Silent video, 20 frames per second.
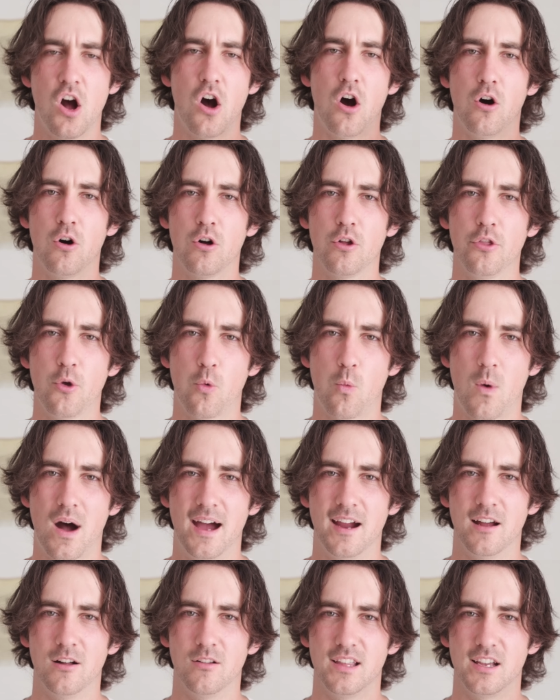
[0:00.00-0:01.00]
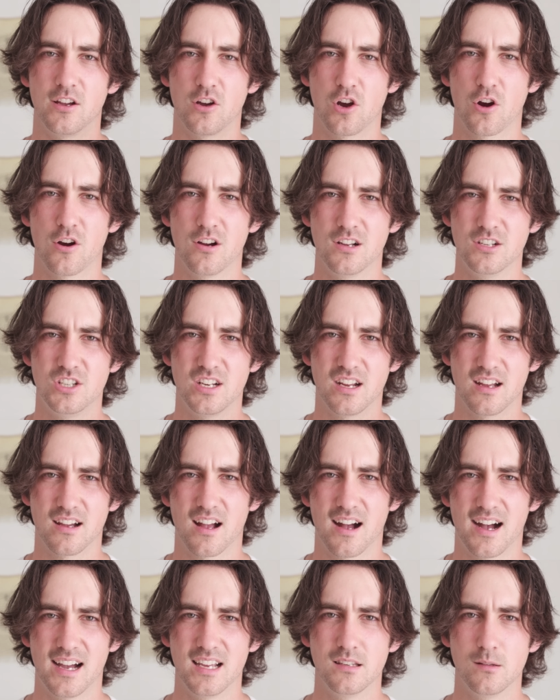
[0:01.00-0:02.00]
all the while encouraging a
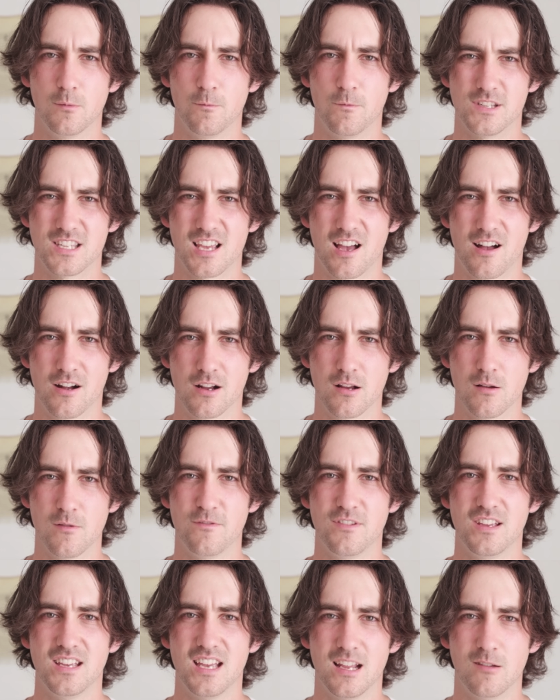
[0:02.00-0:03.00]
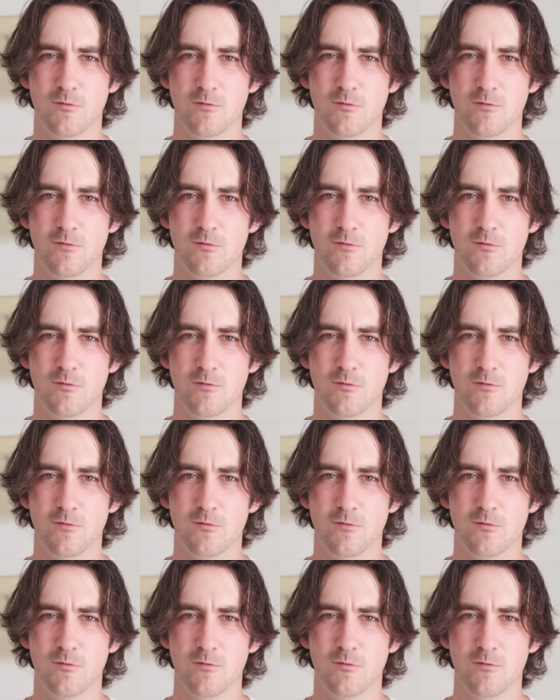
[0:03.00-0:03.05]
kind of photography,